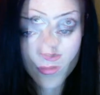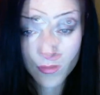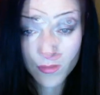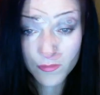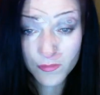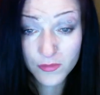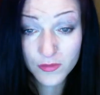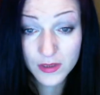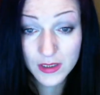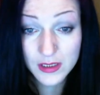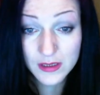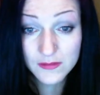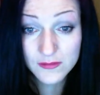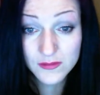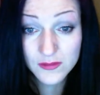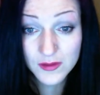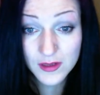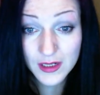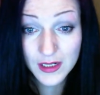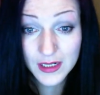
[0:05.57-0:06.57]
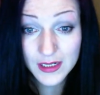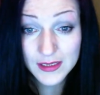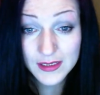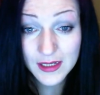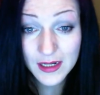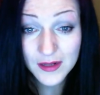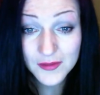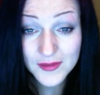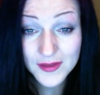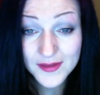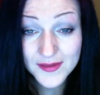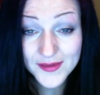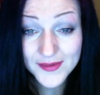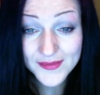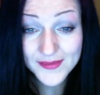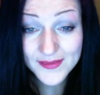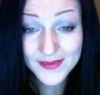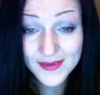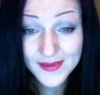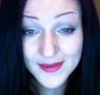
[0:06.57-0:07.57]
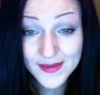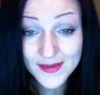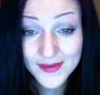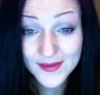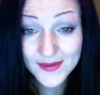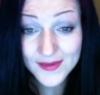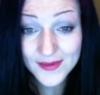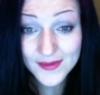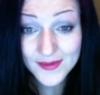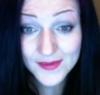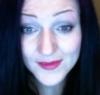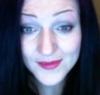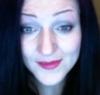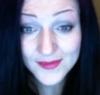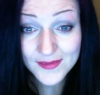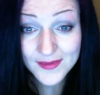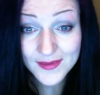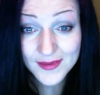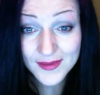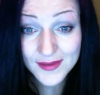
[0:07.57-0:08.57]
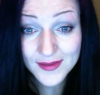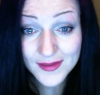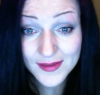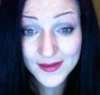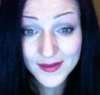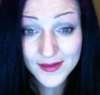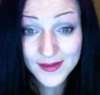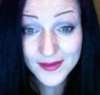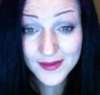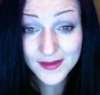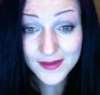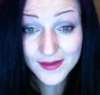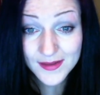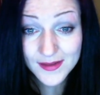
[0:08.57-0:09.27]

I'm trying so hard. How did you see? Did you see it?